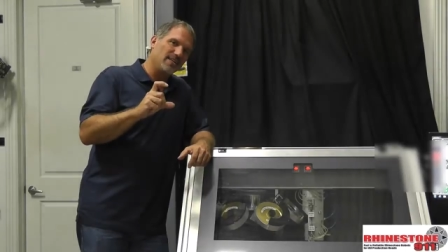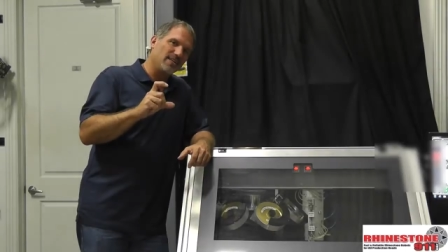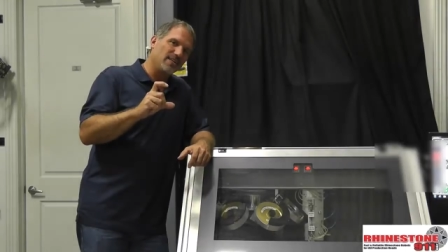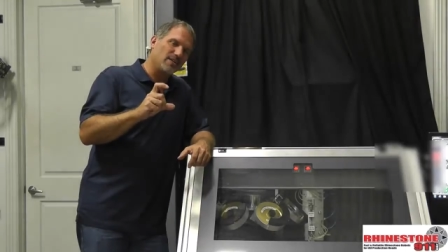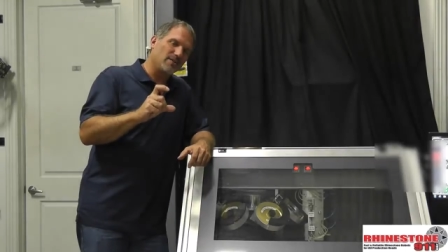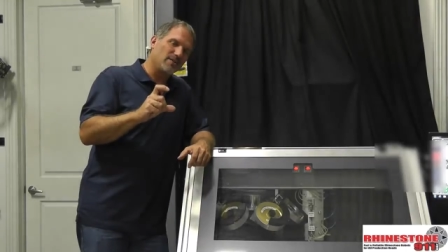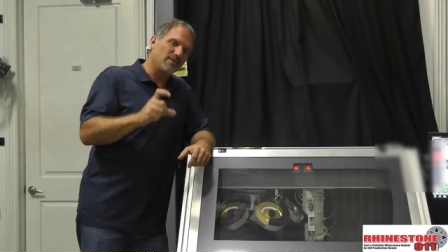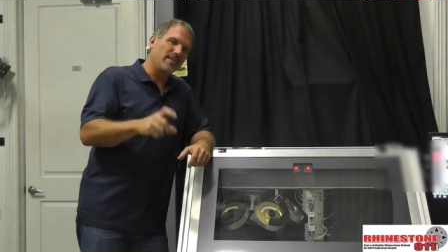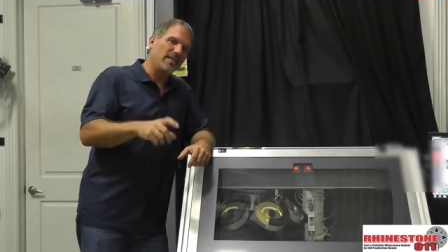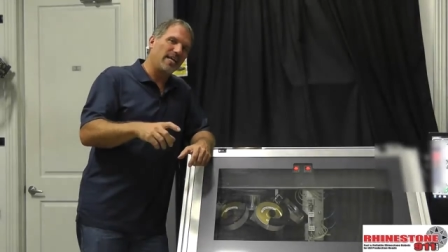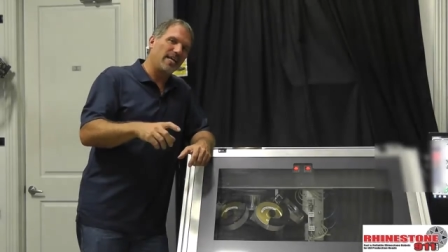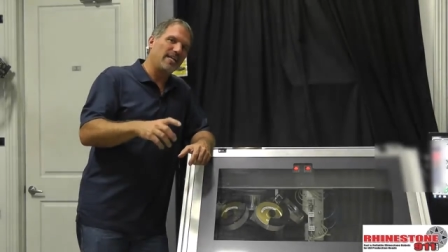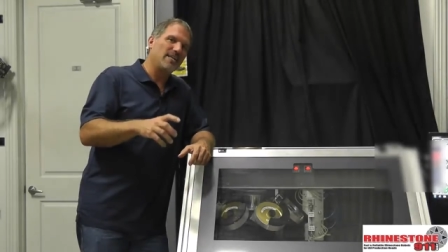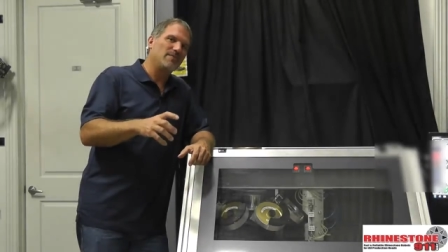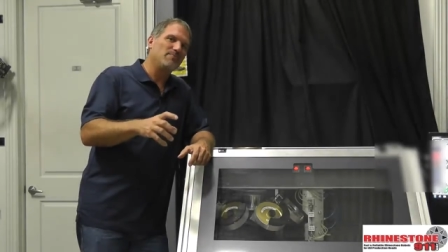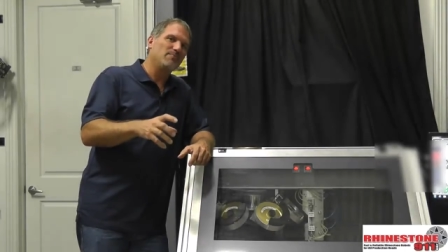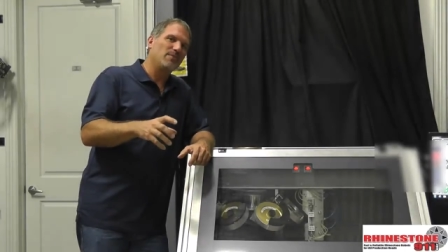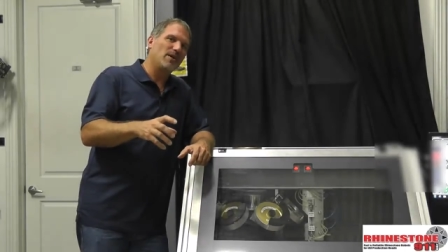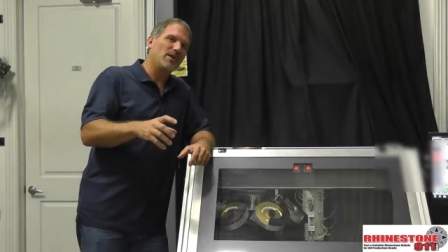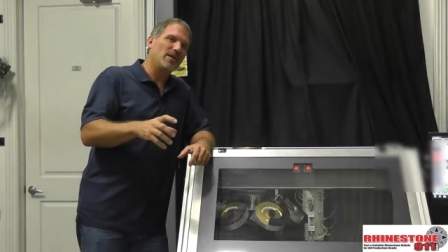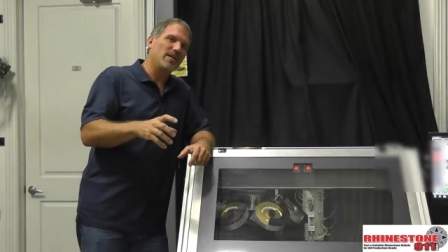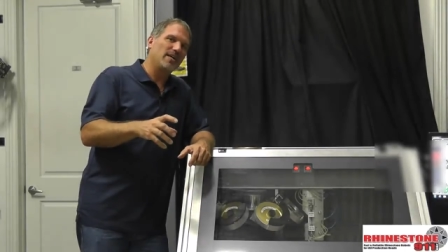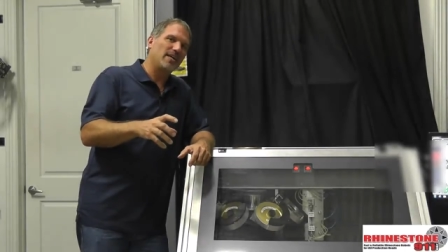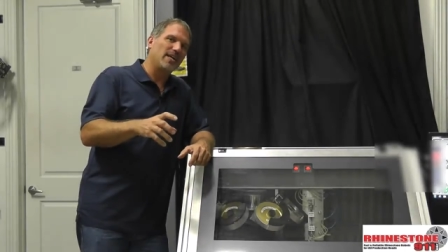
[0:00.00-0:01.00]
create a
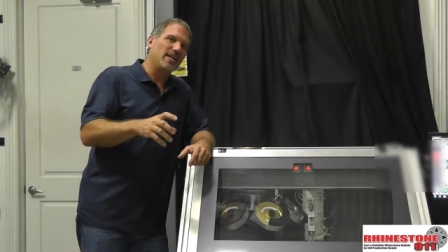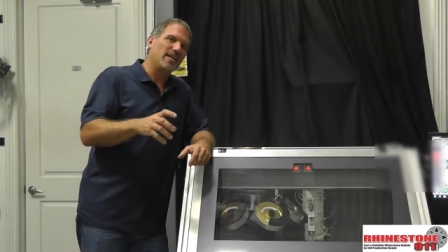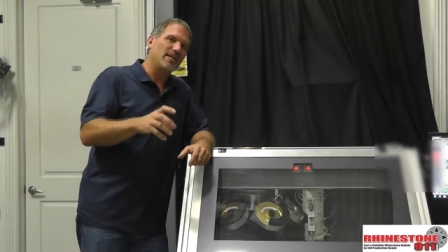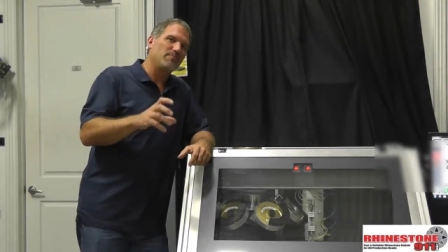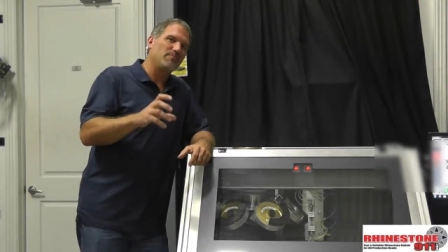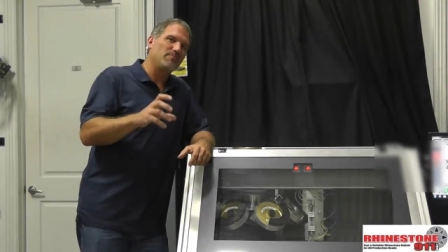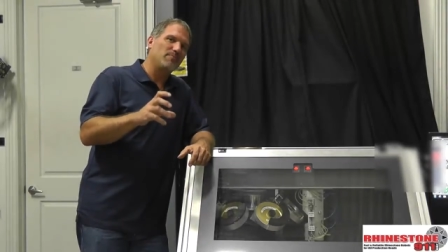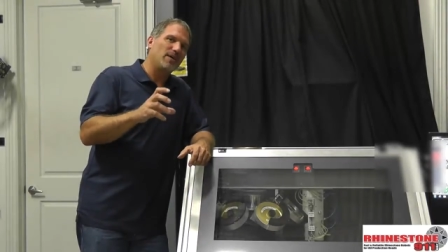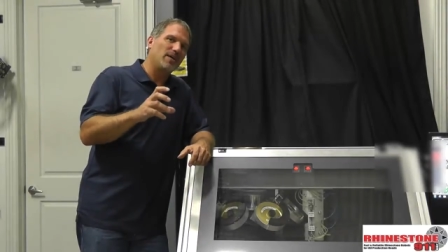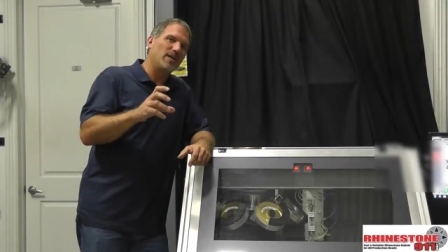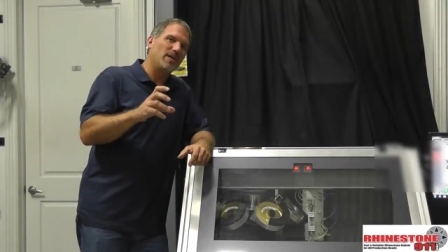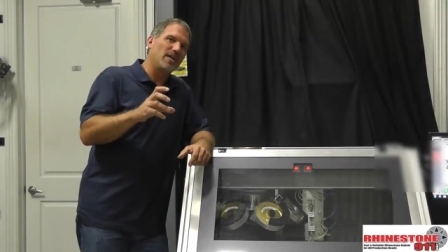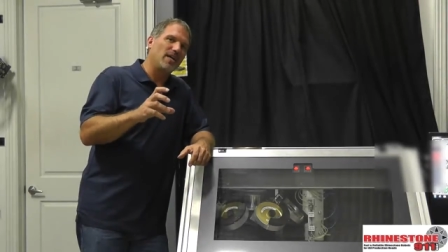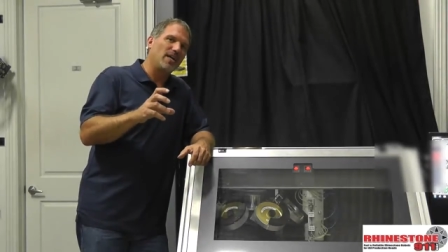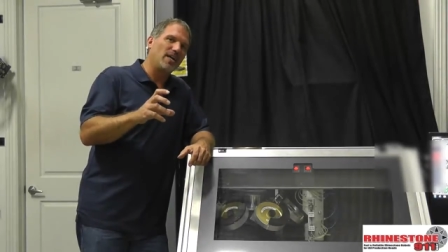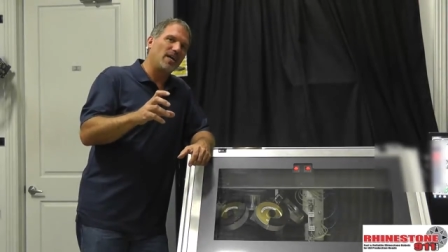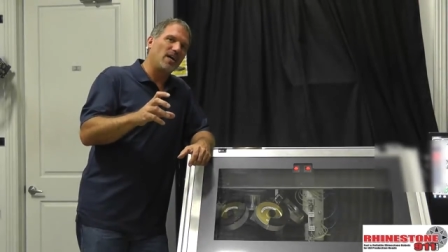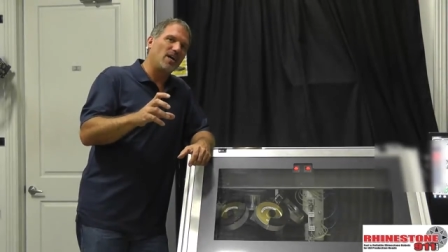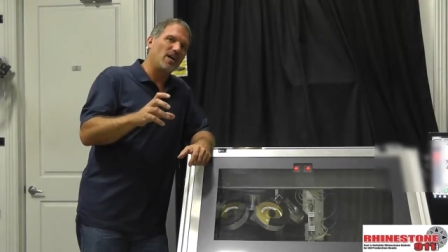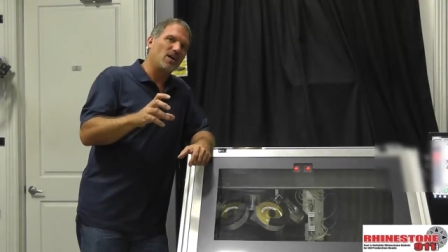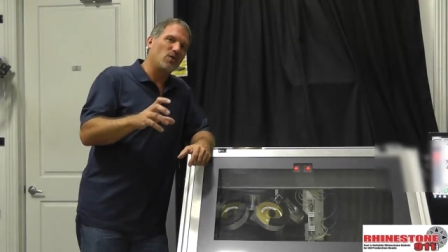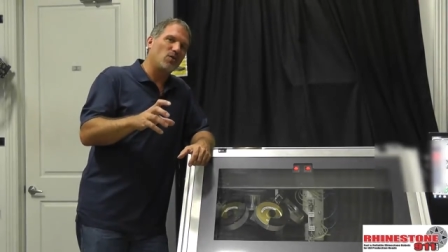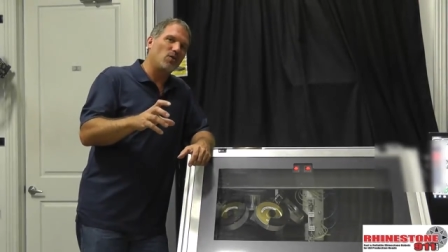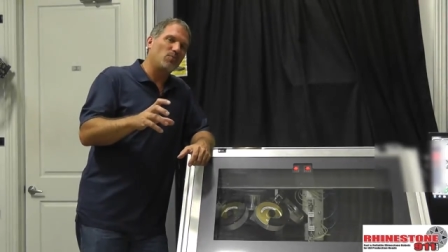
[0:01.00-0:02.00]
market, but
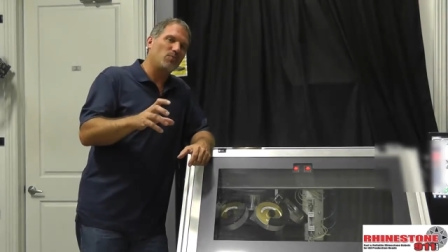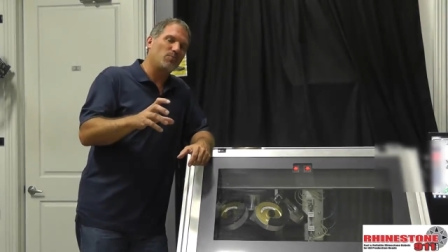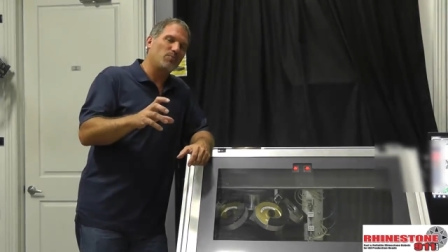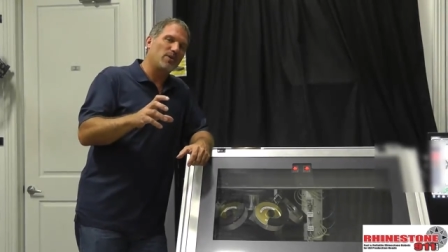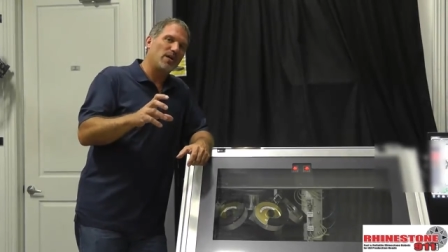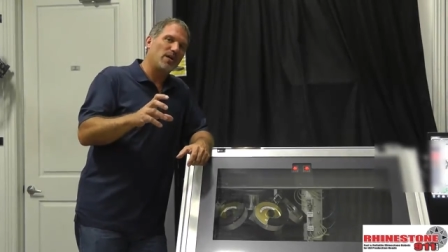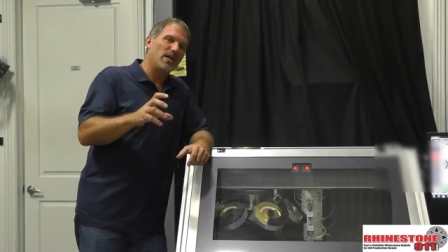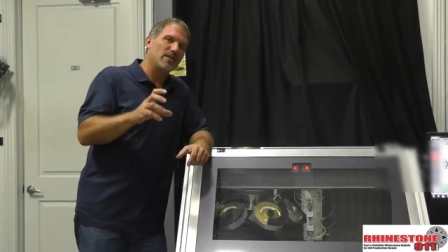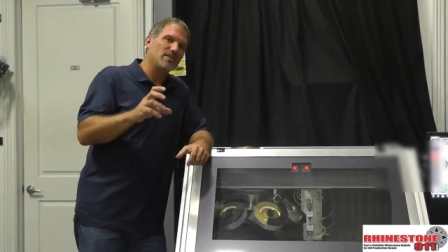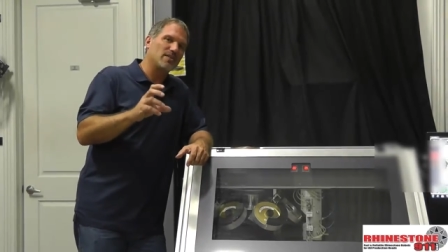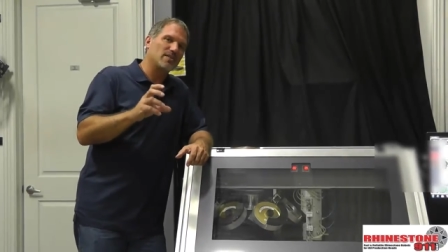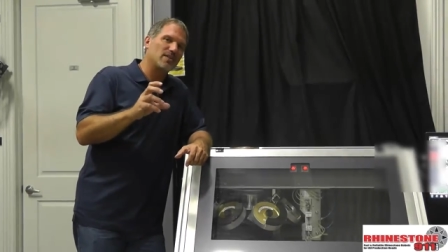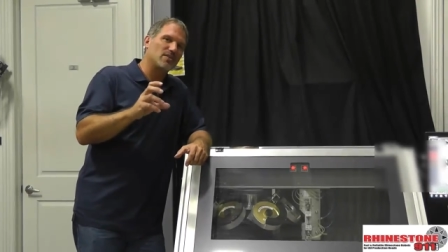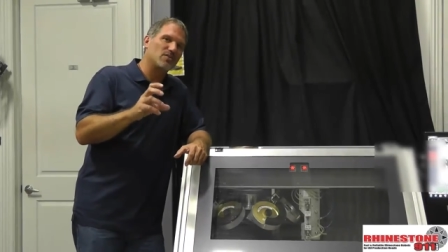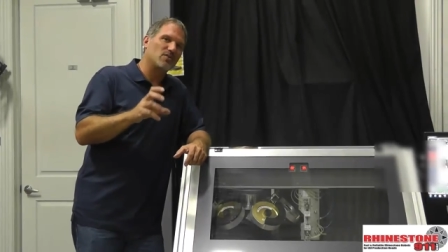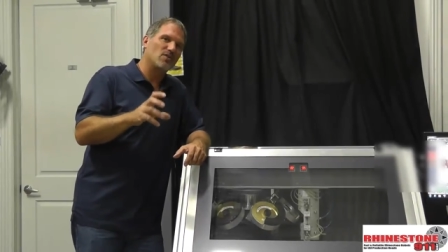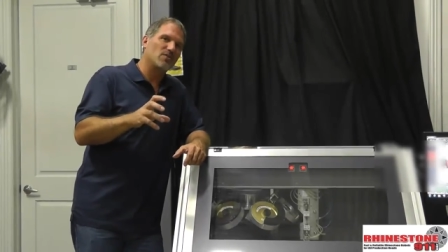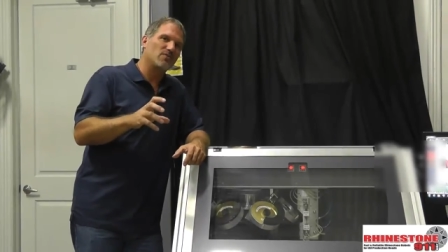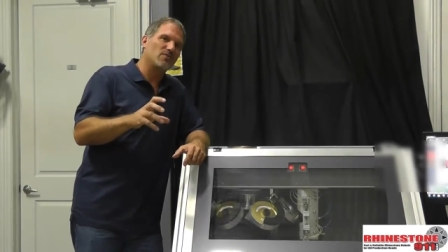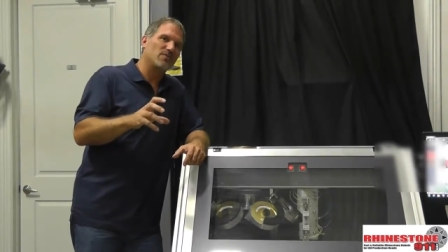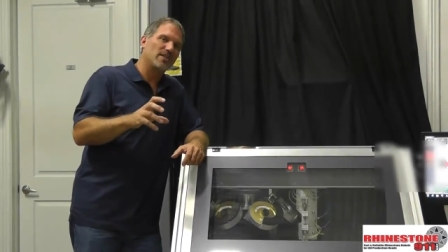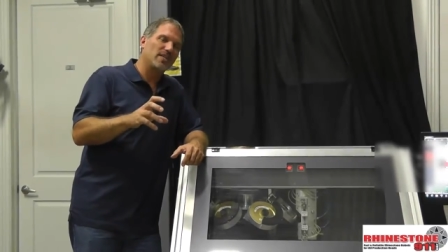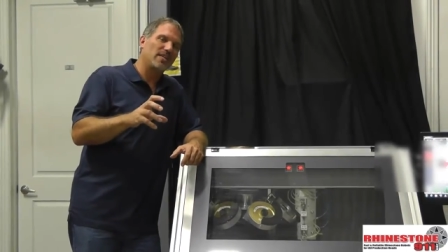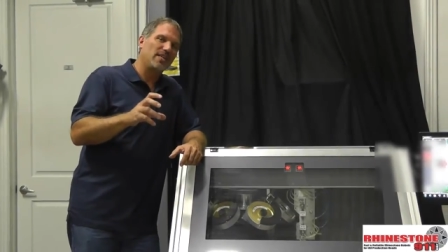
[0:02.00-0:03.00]
our whole process
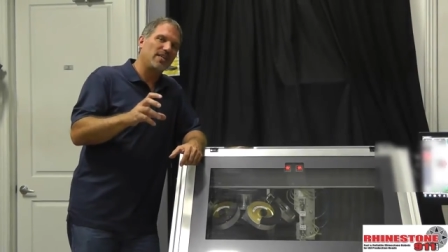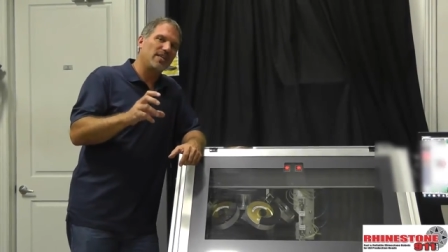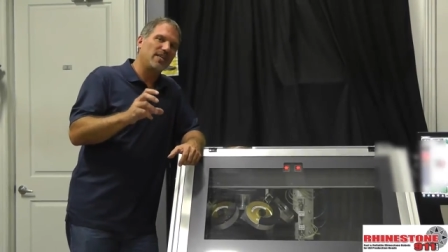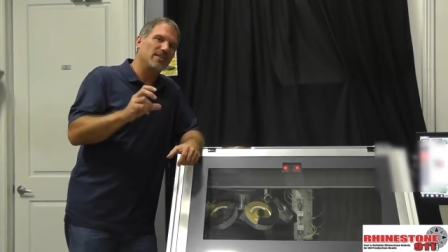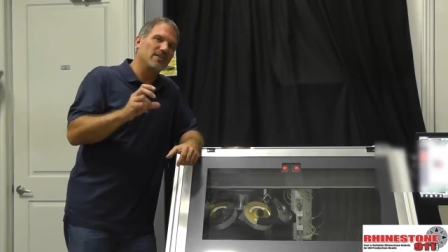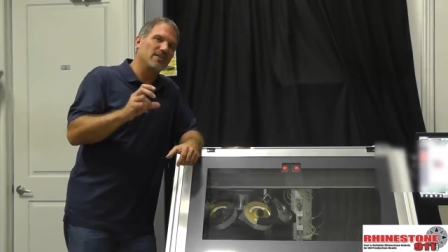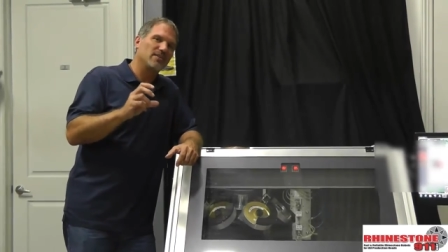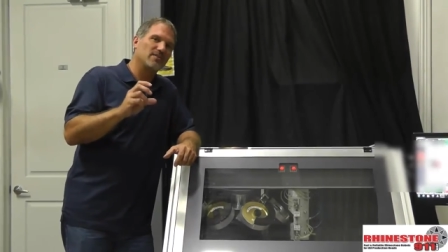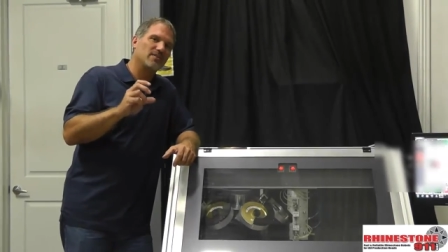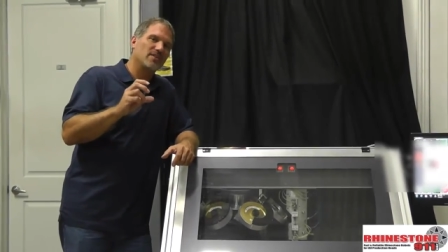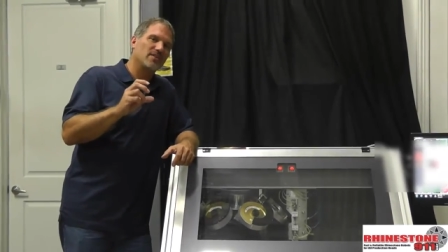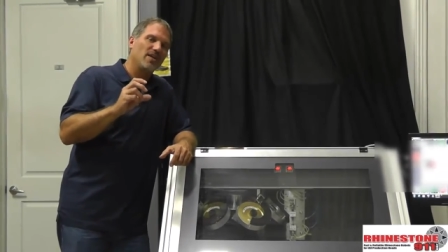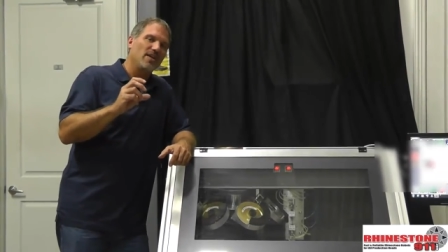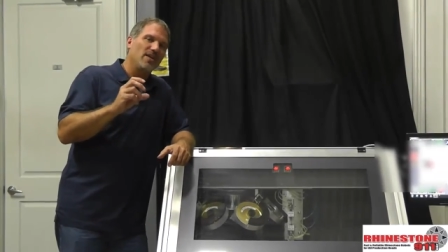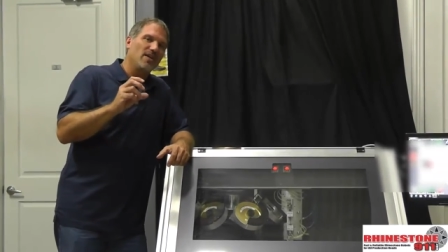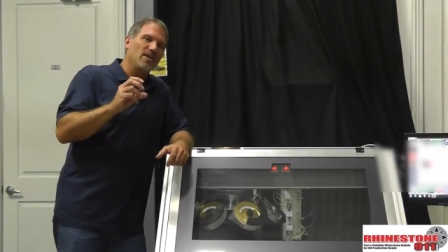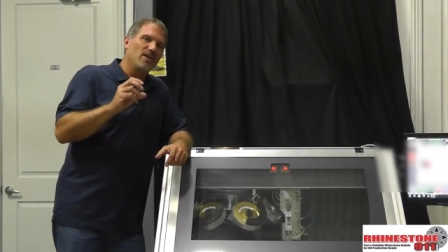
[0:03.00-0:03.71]
over the years